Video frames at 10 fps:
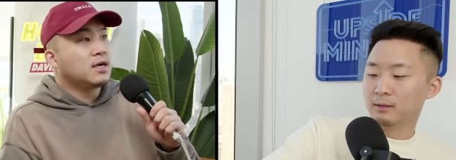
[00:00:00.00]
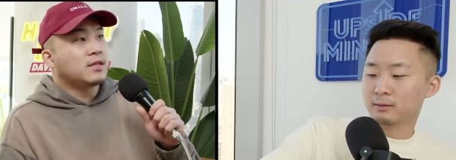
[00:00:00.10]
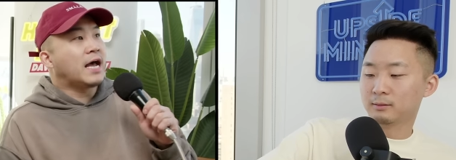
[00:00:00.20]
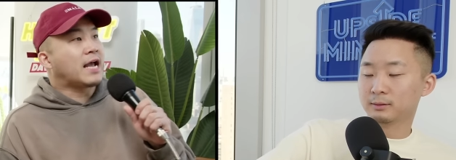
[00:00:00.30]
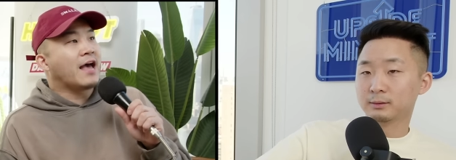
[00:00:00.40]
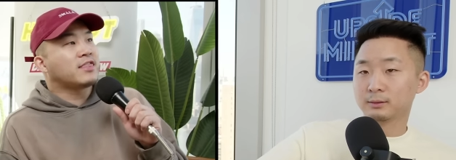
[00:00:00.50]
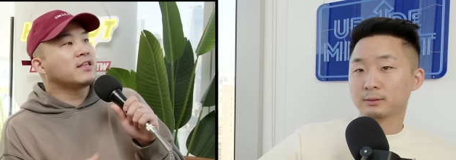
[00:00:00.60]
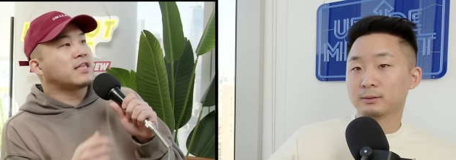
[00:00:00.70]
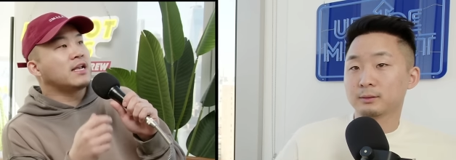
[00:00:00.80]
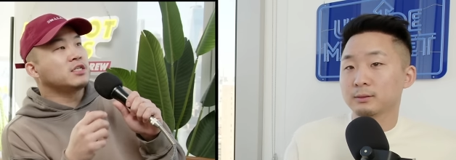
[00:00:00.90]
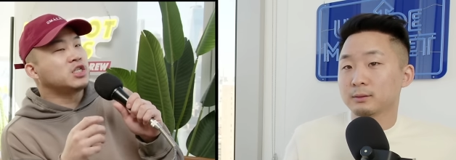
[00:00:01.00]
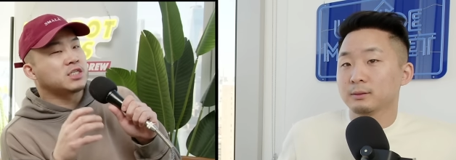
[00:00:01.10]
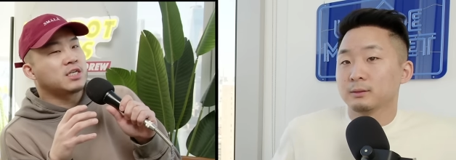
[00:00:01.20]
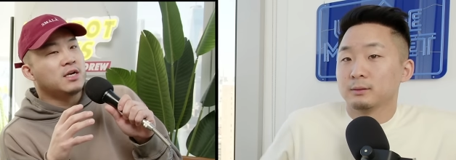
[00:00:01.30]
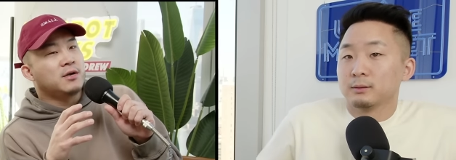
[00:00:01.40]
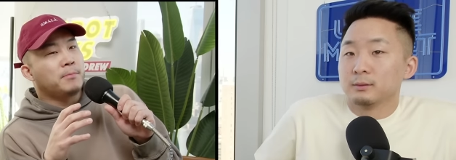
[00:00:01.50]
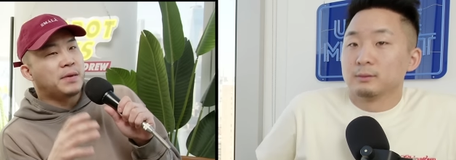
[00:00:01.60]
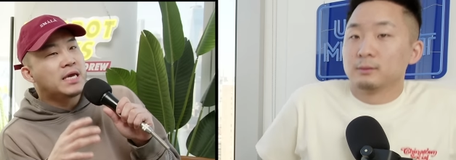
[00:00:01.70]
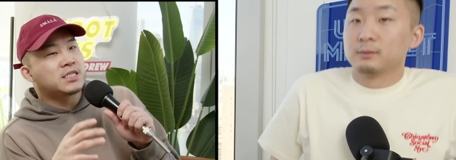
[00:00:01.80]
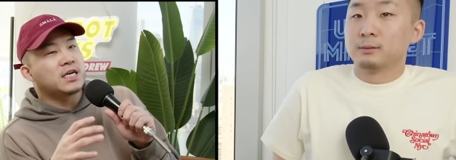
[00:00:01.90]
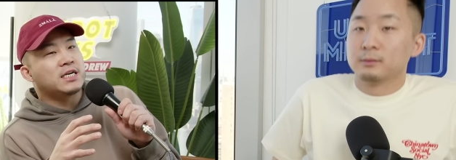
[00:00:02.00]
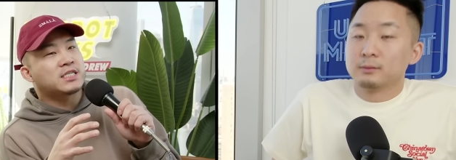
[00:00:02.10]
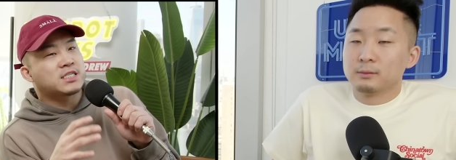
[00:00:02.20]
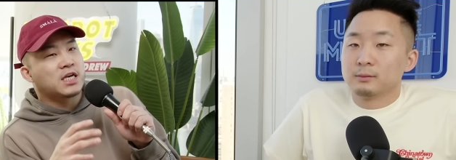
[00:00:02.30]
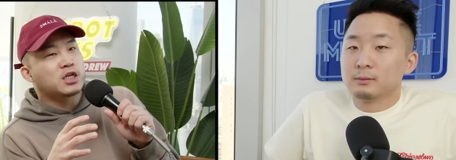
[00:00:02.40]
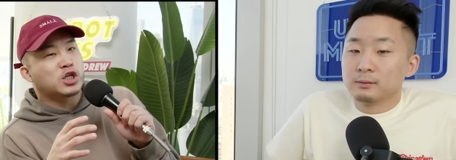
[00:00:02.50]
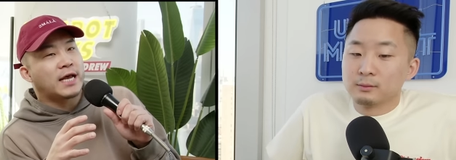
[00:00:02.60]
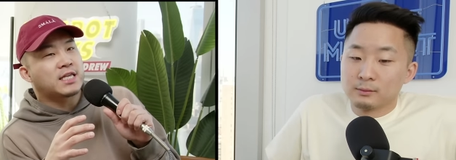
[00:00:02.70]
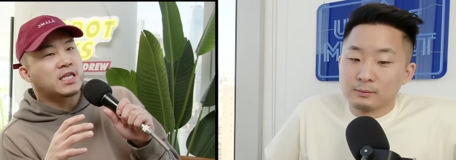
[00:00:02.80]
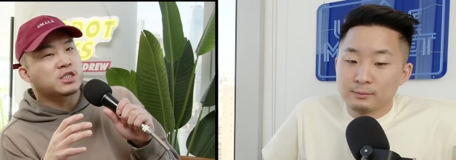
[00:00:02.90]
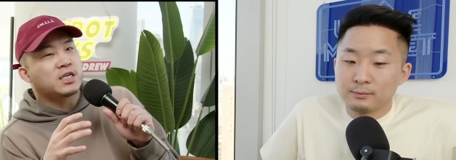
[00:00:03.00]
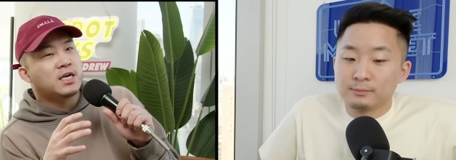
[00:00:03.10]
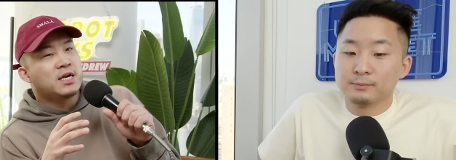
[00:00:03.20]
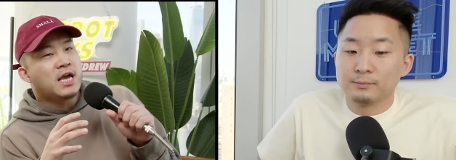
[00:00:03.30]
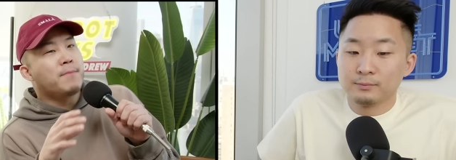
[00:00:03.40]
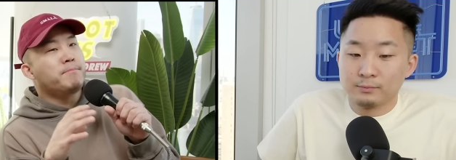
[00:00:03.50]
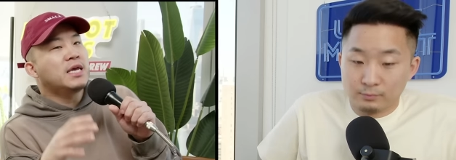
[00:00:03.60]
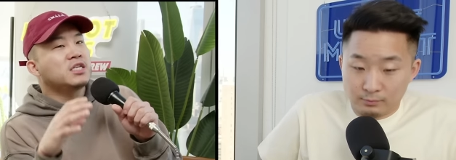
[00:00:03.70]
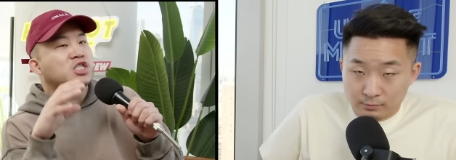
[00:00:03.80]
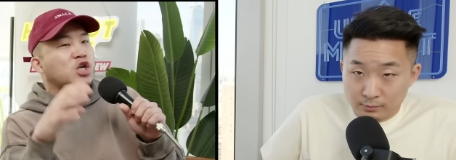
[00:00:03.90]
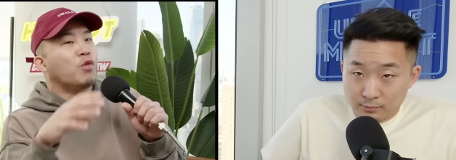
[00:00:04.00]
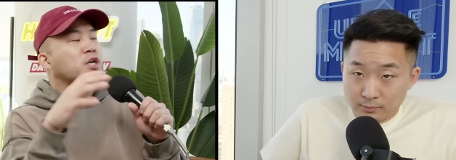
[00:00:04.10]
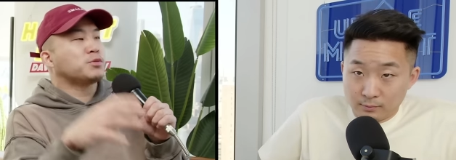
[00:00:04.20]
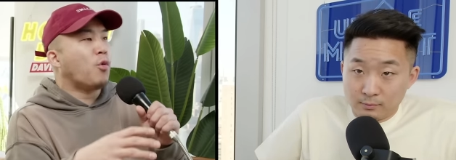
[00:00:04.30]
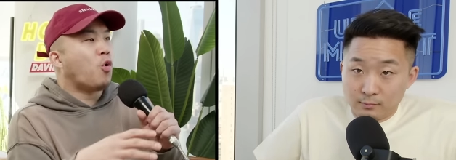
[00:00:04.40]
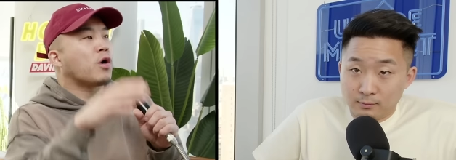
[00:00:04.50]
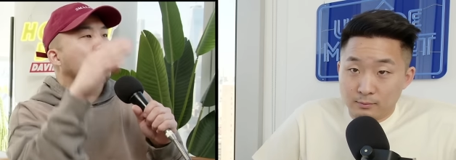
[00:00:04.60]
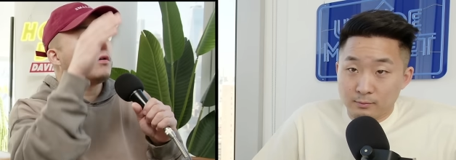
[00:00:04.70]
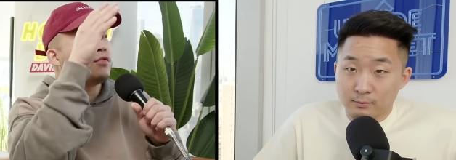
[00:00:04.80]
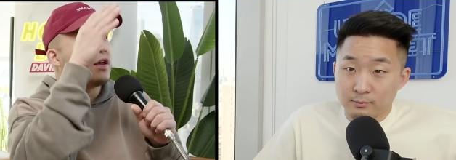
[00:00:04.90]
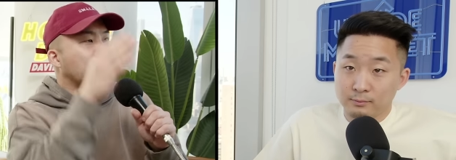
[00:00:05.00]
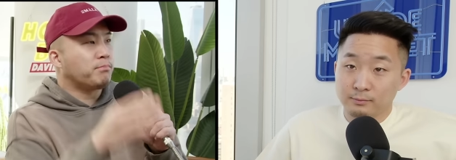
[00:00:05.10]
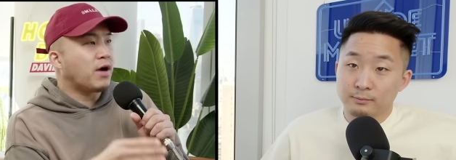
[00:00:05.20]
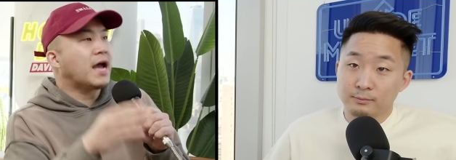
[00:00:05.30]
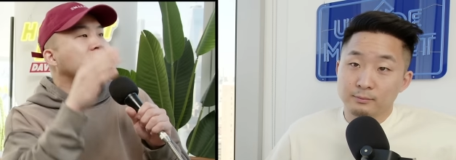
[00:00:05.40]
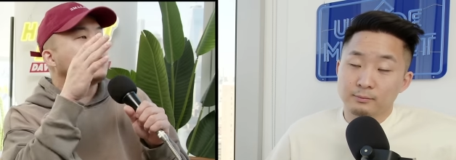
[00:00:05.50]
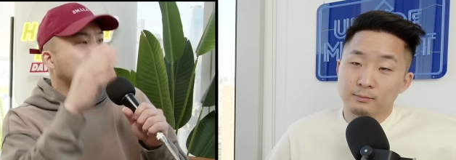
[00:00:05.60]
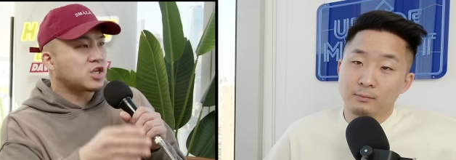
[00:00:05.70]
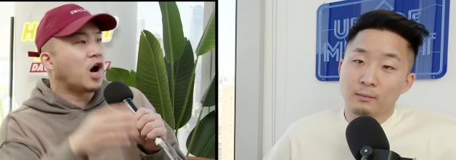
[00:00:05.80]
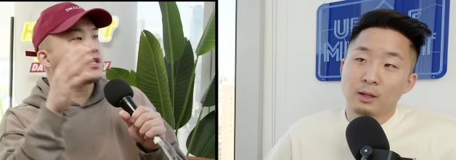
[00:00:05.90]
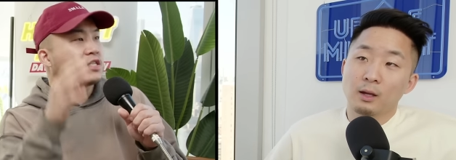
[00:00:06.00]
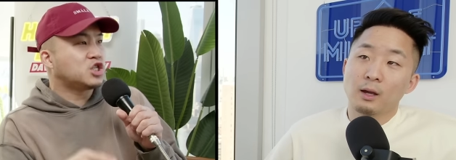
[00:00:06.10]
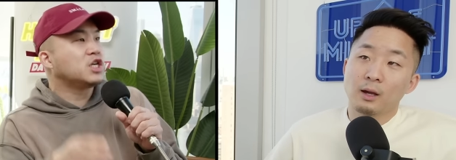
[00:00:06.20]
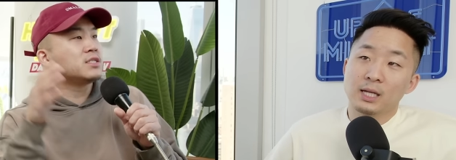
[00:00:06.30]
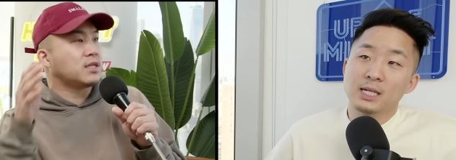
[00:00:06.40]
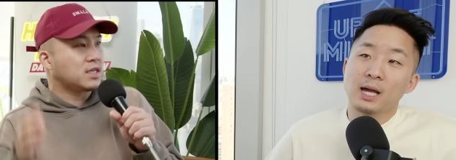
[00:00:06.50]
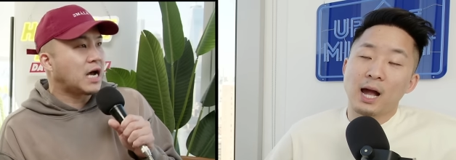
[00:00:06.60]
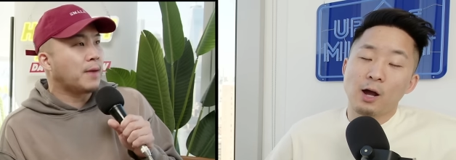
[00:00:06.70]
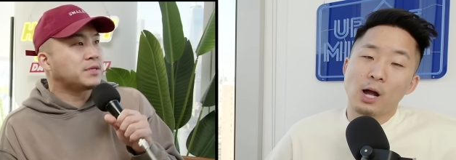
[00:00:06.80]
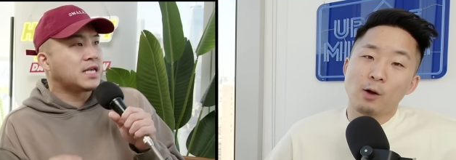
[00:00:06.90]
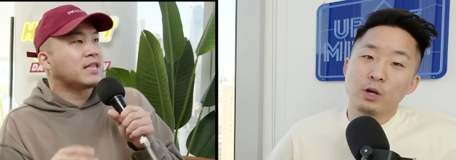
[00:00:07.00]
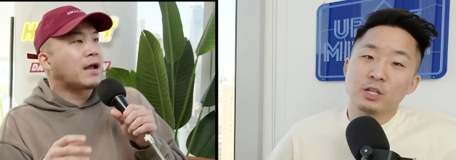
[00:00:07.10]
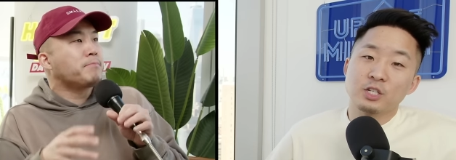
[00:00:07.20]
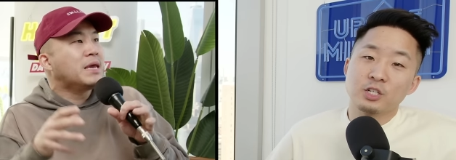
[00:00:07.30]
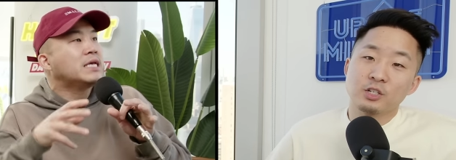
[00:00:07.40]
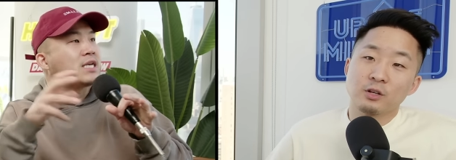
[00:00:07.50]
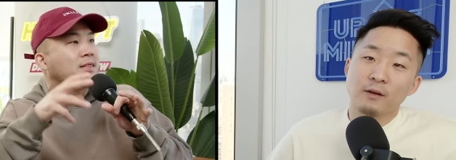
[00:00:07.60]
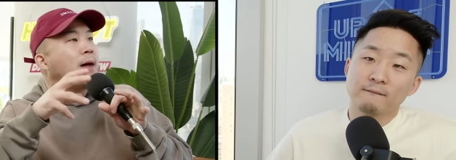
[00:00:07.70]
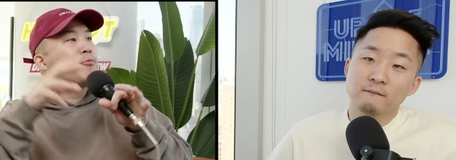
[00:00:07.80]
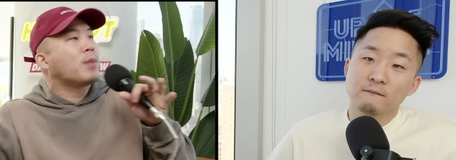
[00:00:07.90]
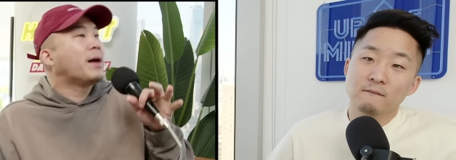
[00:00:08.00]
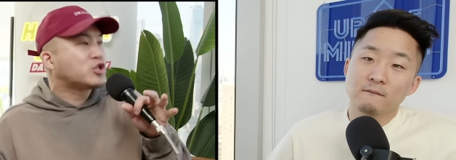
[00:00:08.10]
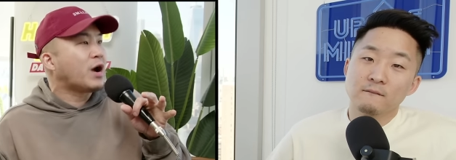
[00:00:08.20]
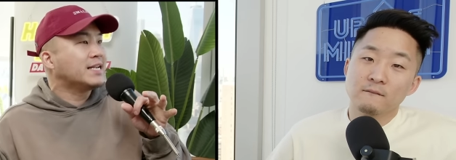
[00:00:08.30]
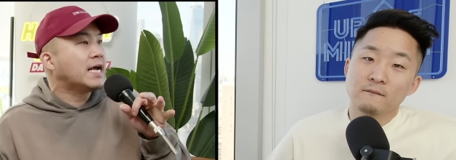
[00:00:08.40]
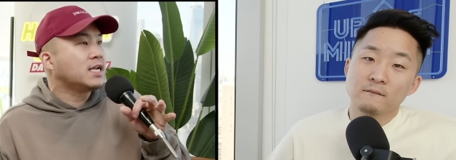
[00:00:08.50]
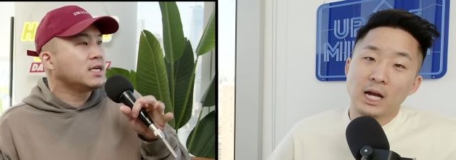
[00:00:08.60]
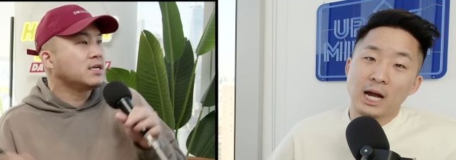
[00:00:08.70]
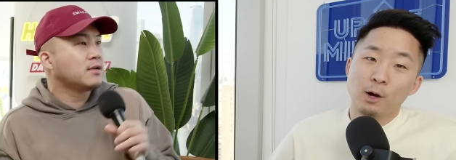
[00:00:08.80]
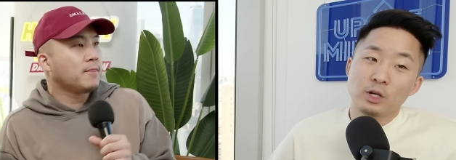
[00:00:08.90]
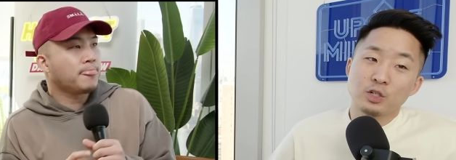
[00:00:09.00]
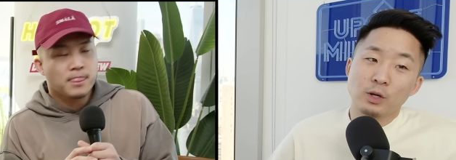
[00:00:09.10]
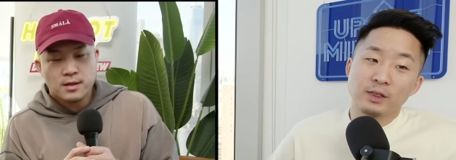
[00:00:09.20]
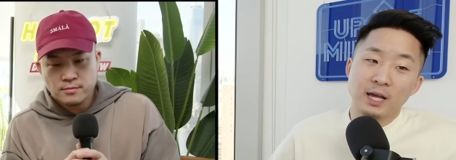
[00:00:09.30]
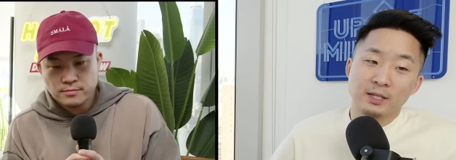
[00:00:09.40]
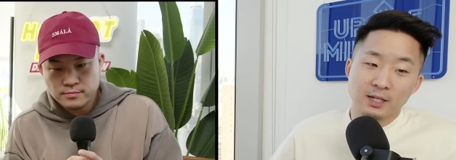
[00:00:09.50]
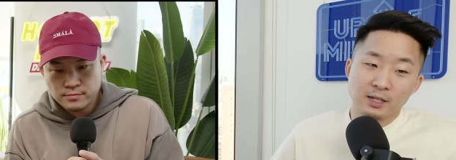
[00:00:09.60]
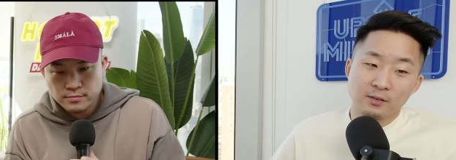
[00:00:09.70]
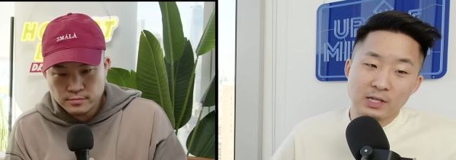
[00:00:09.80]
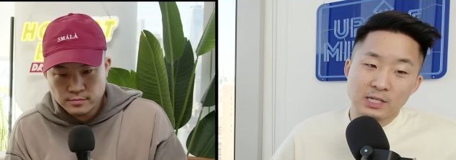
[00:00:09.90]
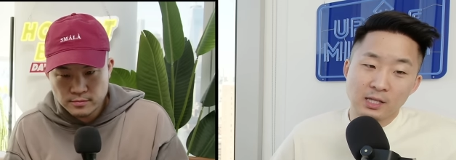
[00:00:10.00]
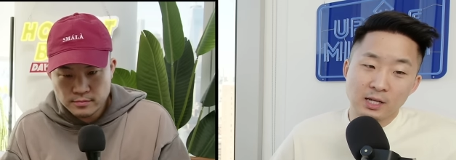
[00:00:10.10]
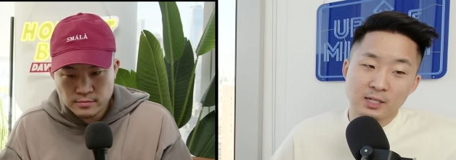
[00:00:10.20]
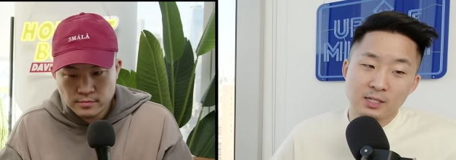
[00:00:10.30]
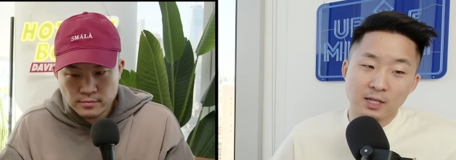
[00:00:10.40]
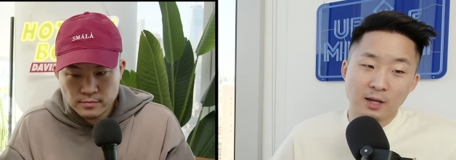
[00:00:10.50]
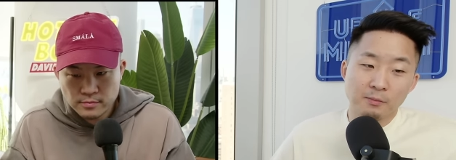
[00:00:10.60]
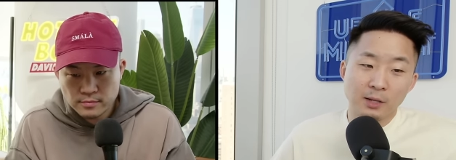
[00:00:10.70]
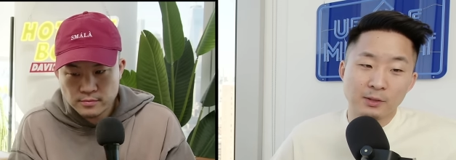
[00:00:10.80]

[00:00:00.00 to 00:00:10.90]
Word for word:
Speaker 1: Like, I think that just pizza is such like this, it means so much more than the bread, the sauce,
Speaker 2: the yeah, cheese, and yeah, the toppings. I, I it wish, like means a lot more about your identity. I wish what they did on this list, and maybe